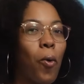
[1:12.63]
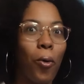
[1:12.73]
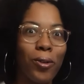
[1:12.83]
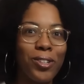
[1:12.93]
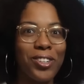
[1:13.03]

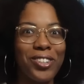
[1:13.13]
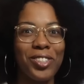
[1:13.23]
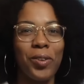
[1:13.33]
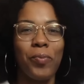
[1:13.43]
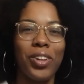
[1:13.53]
older
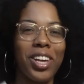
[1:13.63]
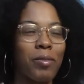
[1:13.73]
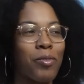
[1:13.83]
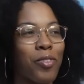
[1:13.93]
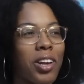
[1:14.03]
Gojo pulling
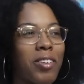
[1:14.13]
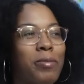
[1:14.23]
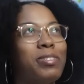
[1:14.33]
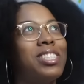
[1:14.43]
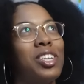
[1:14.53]
up in front of
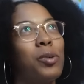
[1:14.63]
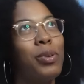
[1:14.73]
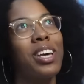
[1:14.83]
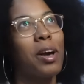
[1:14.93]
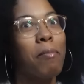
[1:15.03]
him still
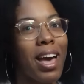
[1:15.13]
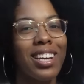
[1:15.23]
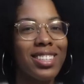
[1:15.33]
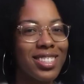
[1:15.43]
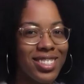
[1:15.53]
being a
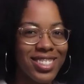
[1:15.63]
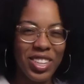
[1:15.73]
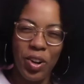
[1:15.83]
menace.